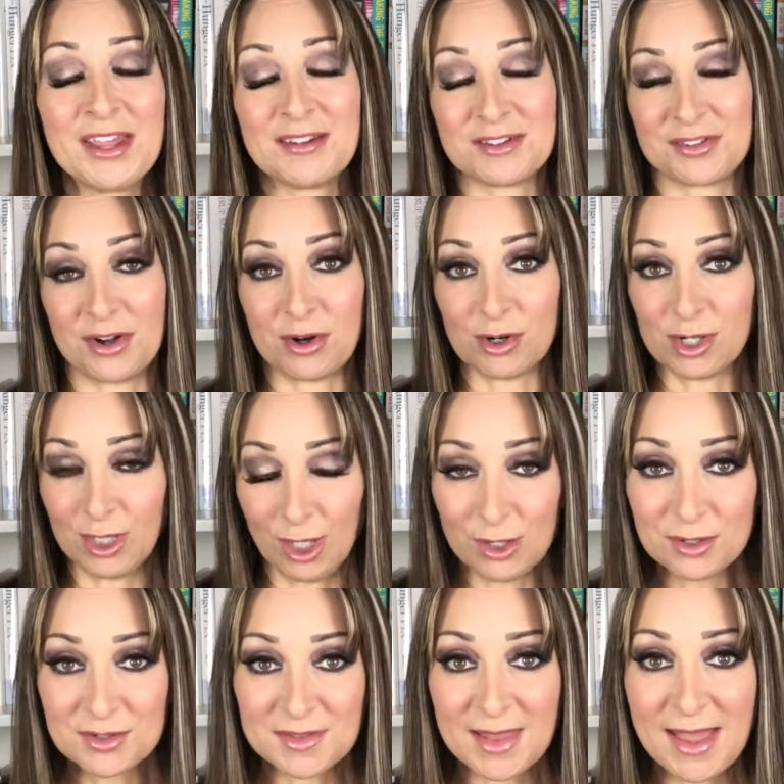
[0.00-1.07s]
So I'll
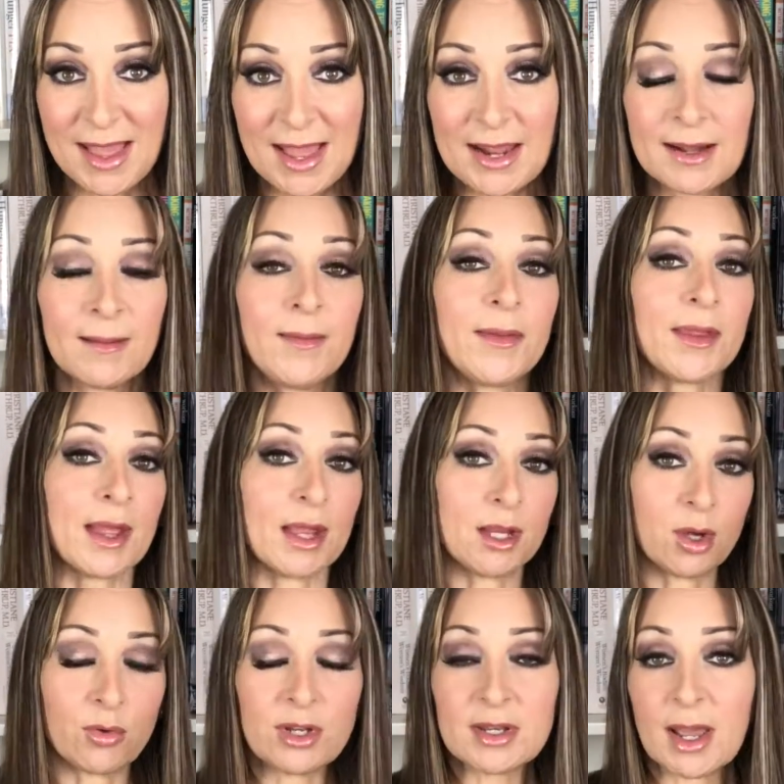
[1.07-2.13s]
close that. I
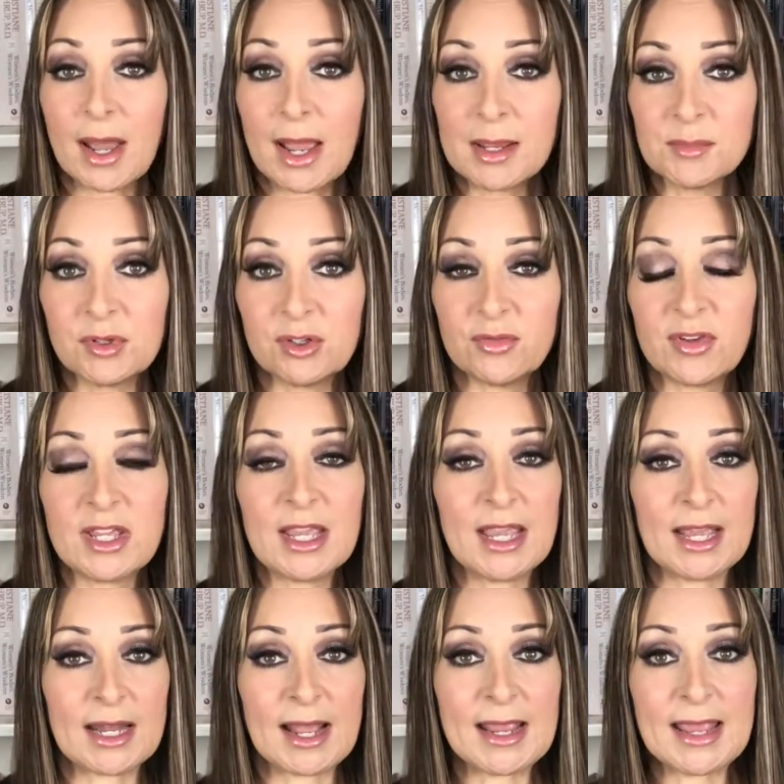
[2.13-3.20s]
go into iMovie
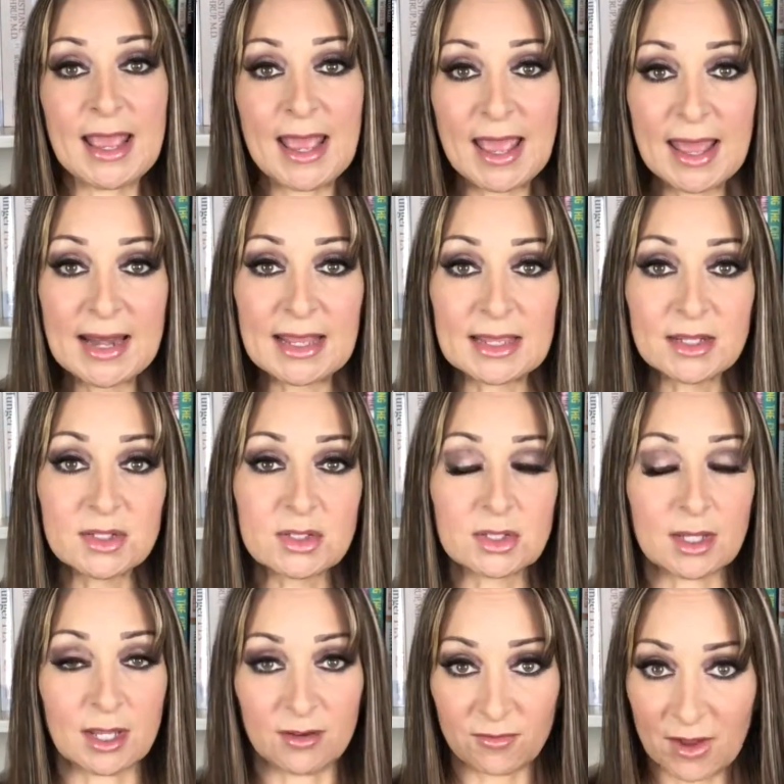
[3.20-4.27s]
and I edit.
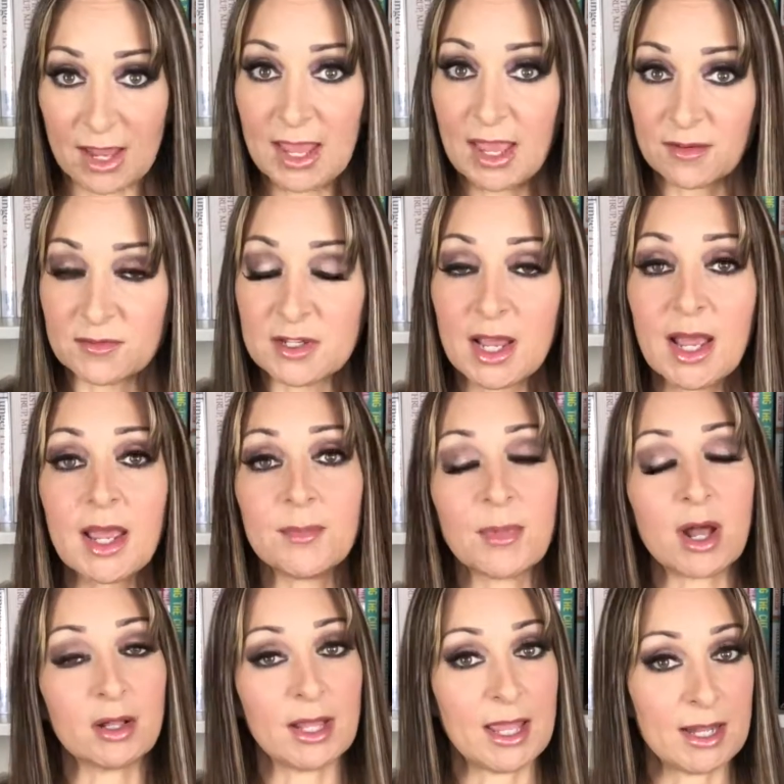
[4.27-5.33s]
If I have time,
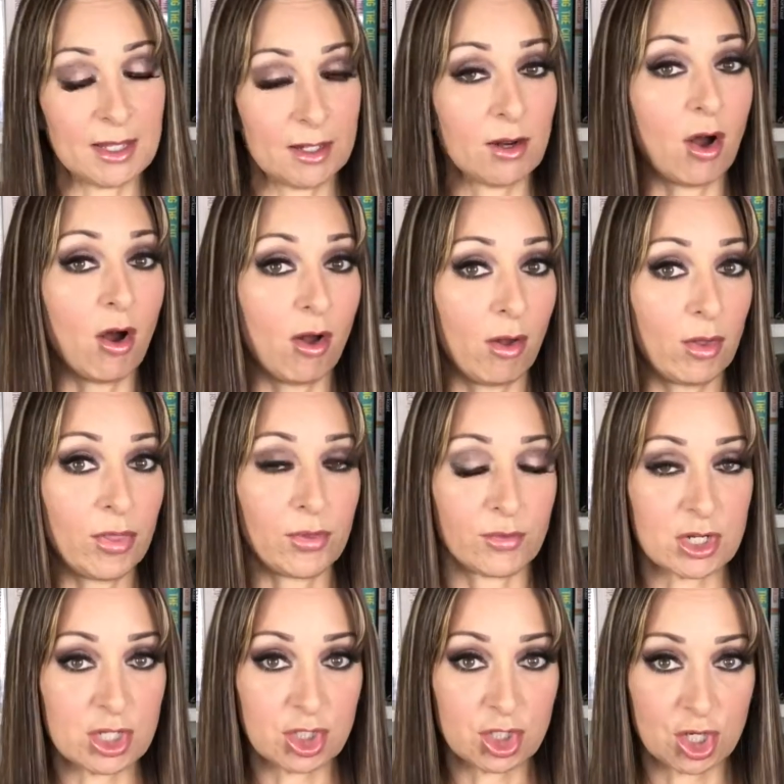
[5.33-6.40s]
I'll edit all
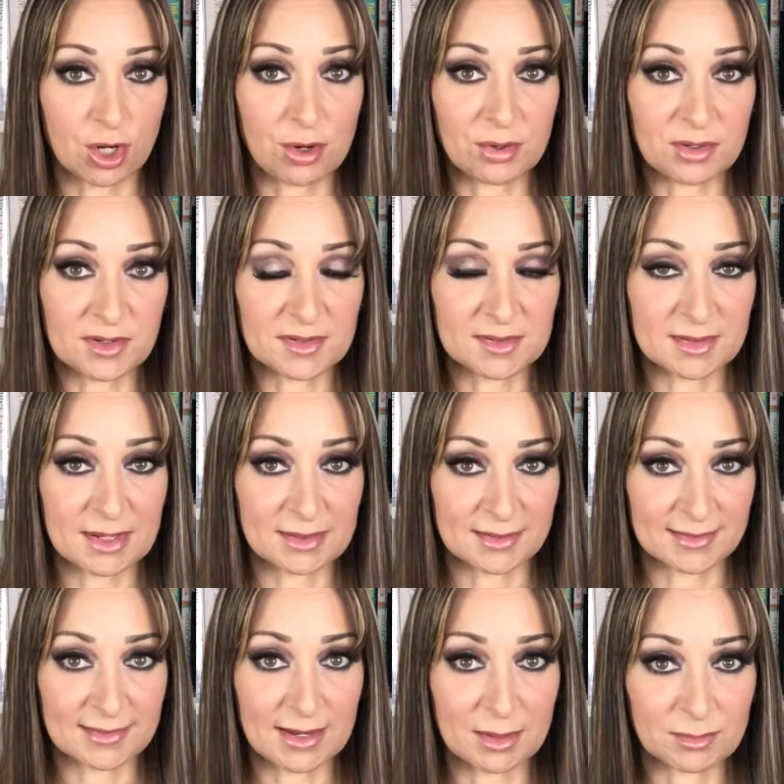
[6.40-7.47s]
3 shows at the
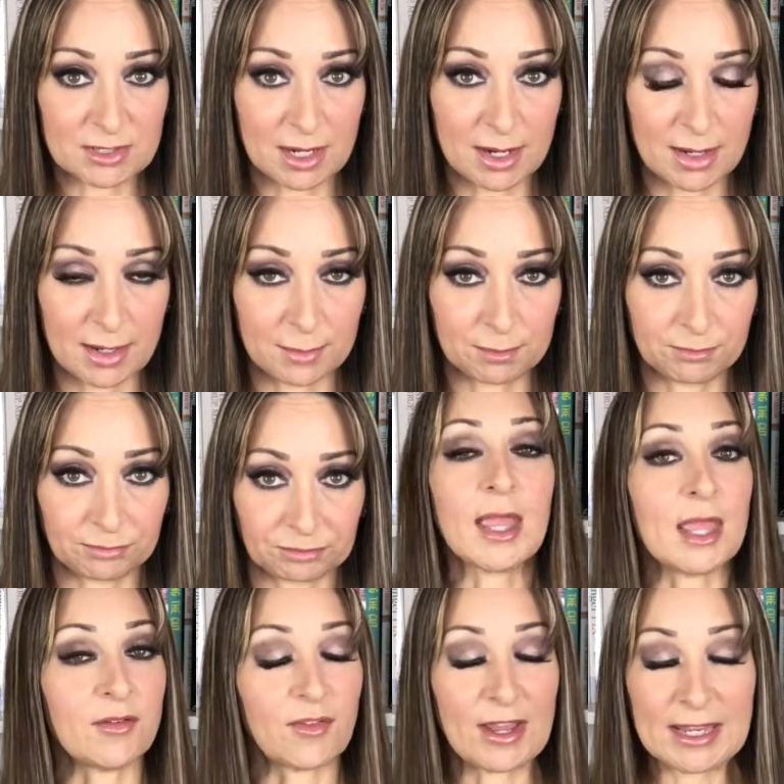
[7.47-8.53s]
same time.
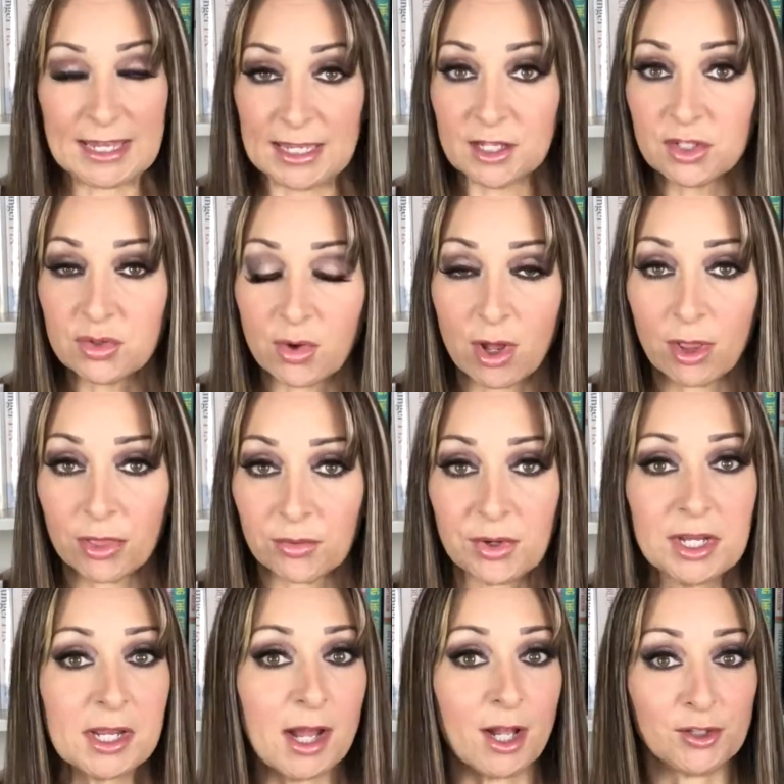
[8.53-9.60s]
If I can't do all
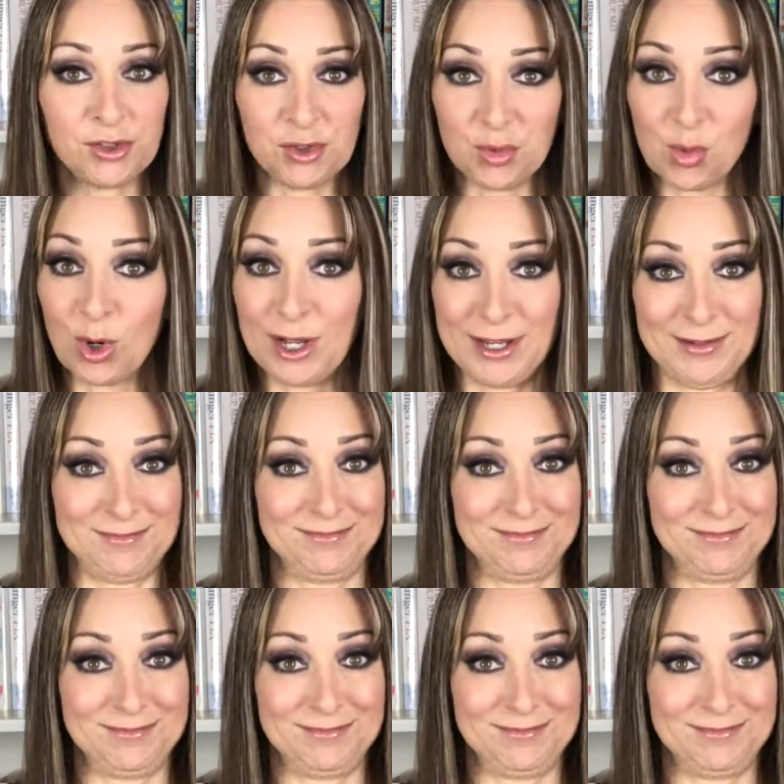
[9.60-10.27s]
3, I'll do 1.